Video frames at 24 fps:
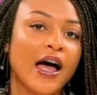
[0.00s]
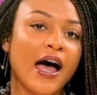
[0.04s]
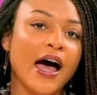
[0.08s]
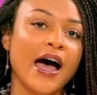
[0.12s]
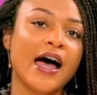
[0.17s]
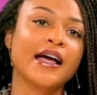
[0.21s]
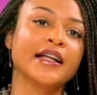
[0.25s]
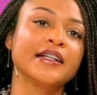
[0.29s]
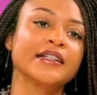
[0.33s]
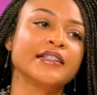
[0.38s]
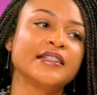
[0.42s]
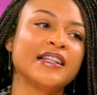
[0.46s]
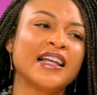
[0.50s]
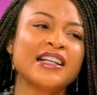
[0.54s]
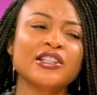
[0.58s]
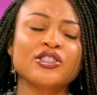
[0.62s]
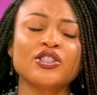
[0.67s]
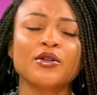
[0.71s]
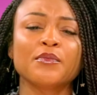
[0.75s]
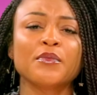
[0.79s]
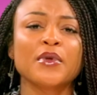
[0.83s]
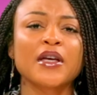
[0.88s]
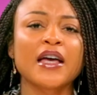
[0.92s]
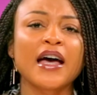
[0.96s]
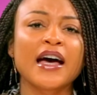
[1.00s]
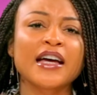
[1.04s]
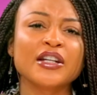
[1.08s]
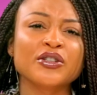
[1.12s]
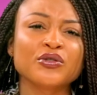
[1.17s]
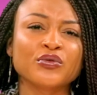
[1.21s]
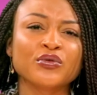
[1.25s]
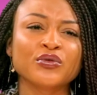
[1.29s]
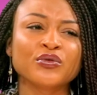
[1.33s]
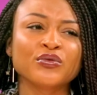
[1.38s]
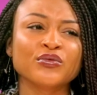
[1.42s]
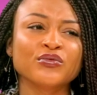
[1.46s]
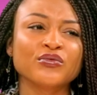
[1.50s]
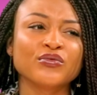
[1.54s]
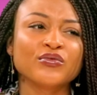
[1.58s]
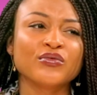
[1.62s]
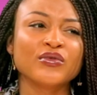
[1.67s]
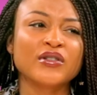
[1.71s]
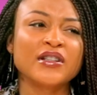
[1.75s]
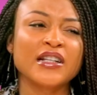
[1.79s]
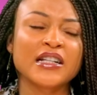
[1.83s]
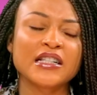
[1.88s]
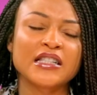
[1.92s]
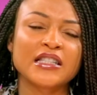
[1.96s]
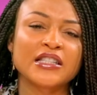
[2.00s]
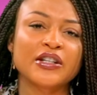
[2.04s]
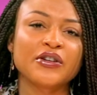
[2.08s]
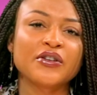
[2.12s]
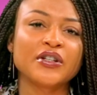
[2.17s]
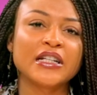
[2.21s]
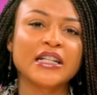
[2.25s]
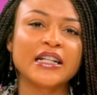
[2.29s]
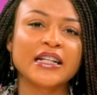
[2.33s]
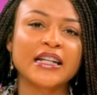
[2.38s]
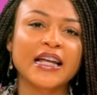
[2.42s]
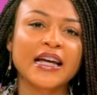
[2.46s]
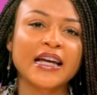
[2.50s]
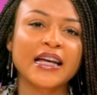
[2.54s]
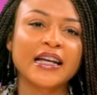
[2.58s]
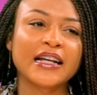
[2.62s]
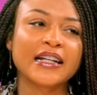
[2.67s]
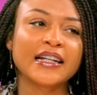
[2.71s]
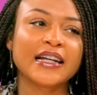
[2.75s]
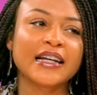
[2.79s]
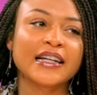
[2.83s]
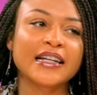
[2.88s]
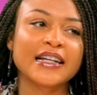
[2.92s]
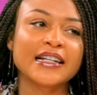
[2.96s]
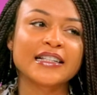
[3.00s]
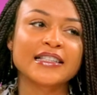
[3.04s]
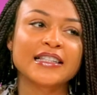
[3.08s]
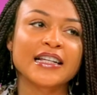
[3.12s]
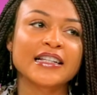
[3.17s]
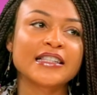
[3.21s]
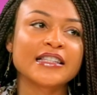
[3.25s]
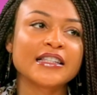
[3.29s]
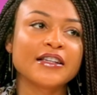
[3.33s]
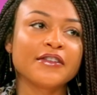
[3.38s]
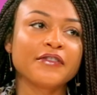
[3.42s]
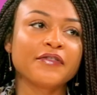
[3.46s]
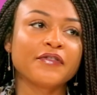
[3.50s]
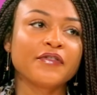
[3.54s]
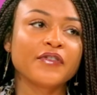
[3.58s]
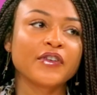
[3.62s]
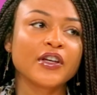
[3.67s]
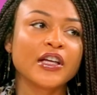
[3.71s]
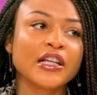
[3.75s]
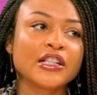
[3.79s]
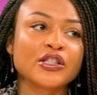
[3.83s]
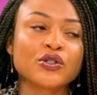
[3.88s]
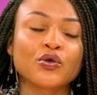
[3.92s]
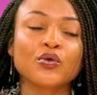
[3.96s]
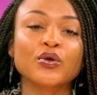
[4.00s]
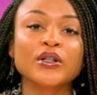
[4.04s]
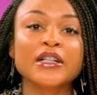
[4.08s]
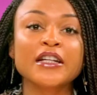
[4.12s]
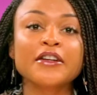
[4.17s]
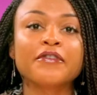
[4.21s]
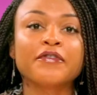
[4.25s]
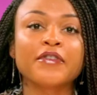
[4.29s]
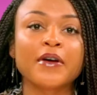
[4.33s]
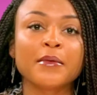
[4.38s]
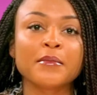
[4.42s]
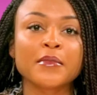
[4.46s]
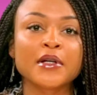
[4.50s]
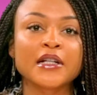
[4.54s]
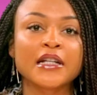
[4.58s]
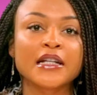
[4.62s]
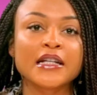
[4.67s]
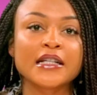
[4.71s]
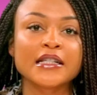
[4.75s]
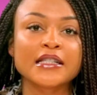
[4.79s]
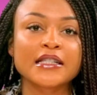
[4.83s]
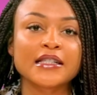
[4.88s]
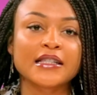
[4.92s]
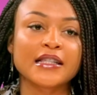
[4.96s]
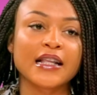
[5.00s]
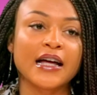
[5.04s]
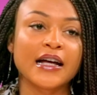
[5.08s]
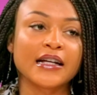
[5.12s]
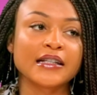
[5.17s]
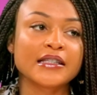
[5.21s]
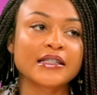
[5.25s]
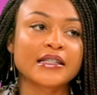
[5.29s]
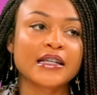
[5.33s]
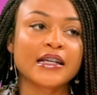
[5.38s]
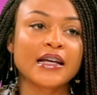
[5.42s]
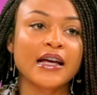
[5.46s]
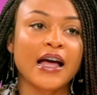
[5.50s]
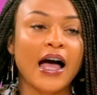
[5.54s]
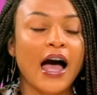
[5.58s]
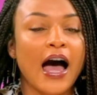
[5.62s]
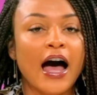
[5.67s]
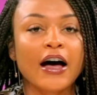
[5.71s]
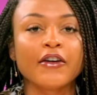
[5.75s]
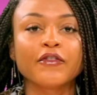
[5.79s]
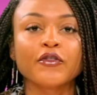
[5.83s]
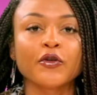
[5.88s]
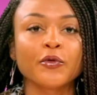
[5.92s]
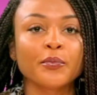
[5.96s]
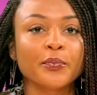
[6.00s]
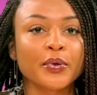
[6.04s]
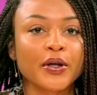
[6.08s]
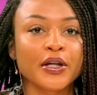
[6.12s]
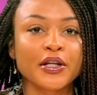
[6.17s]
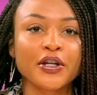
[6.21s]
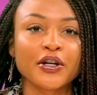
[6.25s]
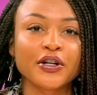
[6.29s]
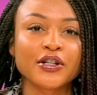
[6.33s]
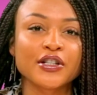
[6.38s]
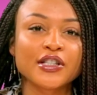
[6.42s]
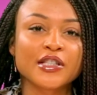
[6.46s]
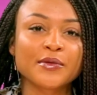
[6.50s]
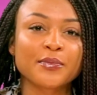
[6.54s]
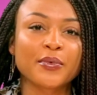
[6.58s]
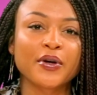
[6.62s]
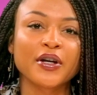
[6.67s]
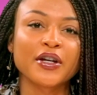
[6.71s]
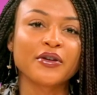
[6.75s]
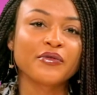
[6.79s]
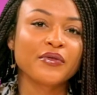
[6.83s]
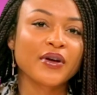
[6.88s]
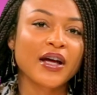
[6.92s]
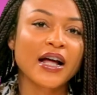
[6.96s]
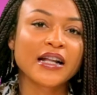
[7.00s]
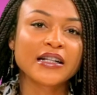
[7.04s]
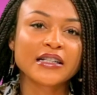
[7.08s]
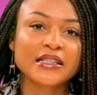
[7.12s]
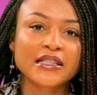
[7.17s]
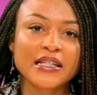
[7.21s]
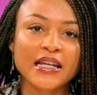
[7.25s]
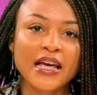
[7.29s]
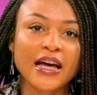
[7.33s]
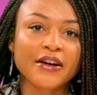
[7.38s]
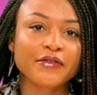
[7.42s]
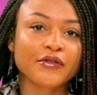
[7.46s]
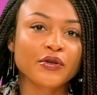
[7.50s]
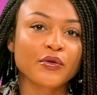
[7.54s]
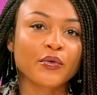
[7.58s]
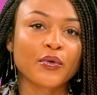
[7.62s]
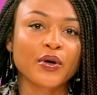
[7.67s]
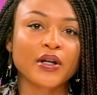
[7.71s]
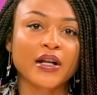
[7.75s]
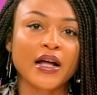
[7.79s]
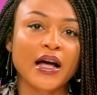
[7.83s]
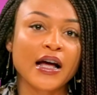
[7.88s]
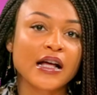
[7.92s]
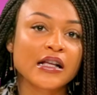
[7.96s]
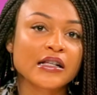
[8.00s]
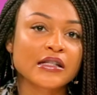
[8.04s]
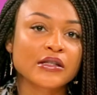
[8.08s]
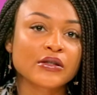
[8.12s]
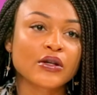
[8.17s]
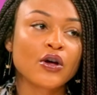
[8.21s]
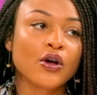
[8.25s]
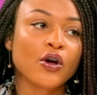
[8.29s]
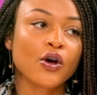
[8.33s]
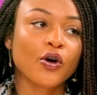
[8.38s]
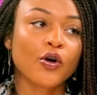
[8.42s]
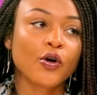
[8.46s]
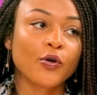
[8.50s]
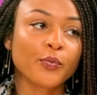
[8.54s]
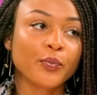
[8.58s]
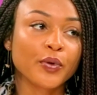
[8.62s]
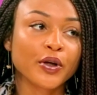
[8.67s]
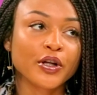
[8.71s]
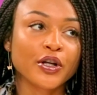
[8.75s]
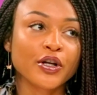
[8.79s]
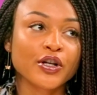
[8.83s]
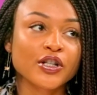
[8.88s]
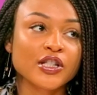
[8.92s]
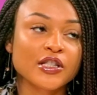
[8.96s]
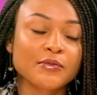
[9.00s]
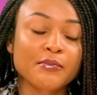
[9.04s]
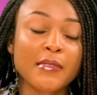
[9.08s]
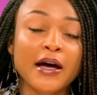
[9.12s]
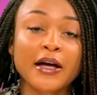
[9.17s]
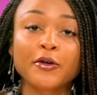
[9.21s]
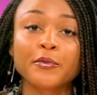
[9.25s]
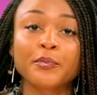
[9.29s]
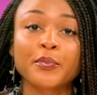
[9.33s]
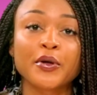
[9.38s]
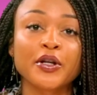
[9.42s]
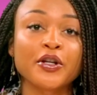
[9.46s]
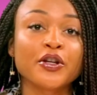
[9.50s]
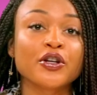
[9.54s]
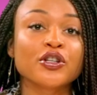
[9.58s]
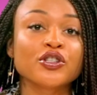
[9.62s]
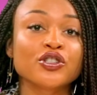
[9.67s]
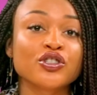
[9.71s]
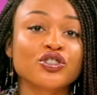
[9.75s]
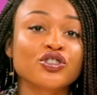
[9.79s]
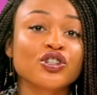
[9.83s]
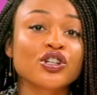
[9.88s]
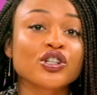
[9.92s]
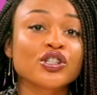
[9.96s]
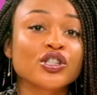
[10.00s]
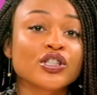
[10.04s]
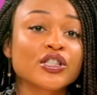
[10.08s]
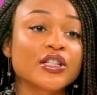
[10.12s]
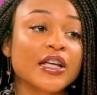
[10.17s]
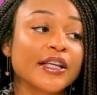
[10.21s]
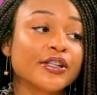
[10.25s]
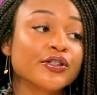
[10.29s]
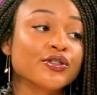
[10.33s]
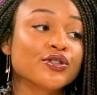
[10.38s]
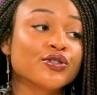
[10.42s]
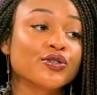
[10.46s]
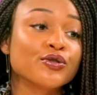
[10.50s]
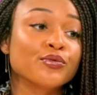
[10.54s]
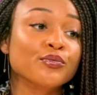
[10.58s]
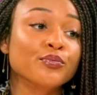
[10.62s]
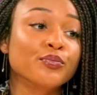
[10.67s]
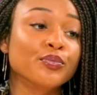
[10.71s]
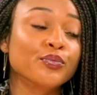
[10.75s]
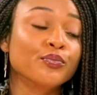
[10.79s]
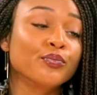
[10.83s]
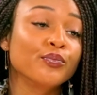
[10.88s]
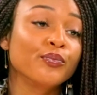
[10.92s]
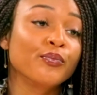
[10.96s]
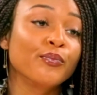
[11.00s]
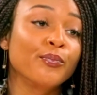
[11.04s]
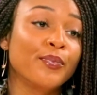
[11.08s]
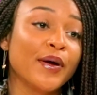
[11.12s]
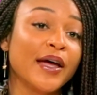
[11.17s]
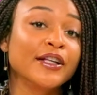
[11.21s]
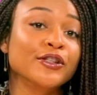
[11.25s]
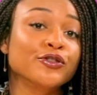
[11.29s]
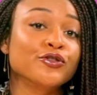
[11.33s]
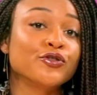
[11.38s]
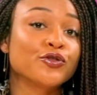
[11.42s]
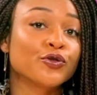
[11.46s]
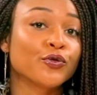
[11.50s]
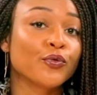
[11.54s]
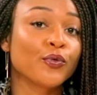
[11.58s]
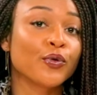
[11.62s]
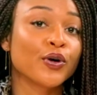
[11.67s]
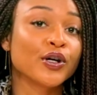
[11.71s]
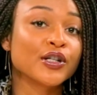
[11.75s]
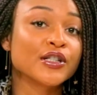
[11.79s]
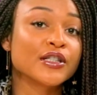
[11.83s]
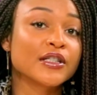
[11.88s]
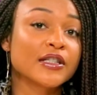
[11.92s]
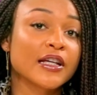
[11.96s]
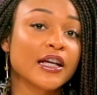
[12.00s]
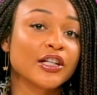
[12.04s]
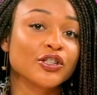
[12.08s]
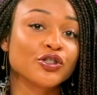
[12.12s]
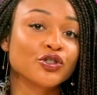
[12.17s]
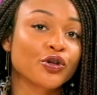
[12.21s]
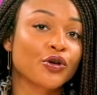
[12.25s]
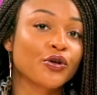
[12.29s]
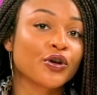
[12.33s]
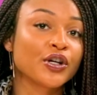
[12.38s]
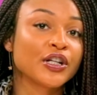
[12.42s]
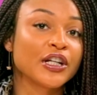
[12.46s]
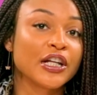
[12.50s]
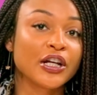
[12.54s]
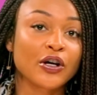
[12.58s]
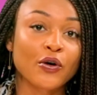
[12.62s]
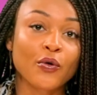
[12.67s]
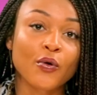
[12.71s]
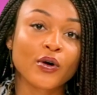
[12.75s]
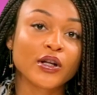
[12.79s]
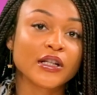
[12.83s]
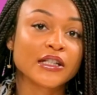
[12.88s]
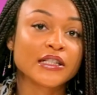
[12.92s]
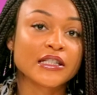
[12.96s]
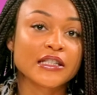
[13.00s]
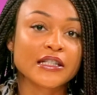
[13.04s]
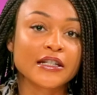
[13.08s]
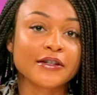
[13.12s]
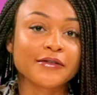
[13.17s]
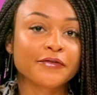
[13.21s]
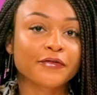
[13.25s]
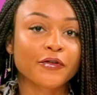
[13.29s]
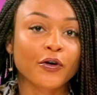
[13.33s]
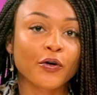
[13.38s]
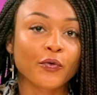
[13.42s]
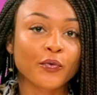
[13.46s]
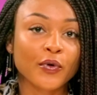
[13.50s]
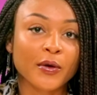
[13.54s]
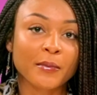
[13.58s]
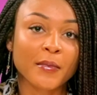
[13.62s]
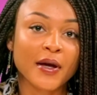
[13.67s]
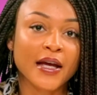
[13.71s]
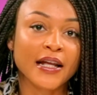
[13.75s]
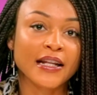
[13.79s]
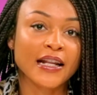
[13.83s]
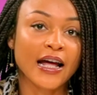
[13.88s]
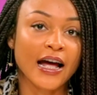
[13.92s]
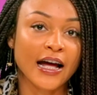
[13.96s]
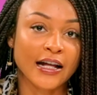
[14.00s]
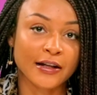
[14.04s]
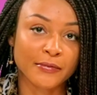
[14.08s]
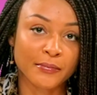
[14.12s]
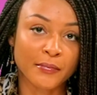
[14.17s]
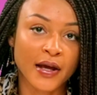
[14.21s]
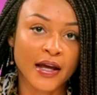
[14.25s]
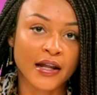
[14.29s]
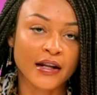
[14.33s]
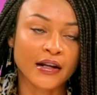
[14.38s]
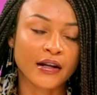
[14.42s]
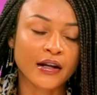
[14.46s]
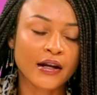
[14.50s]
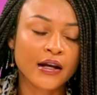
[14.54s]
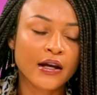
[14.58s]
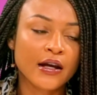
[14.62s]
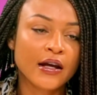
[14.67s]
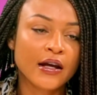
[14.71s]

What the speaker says: And that's something I don't necessarily like. Like, it's as if it's only feminists that have opinions, but in reality, everyone has opinions. My opinions just tend to bend towards ensuring equality for women and men.